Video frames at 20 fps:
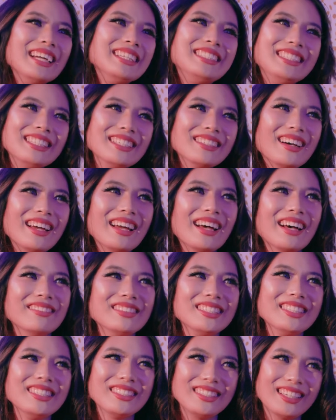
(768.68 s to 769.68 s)
do. I have
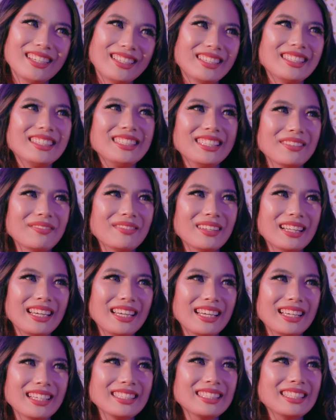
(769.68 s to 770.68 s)
2 younger siblings.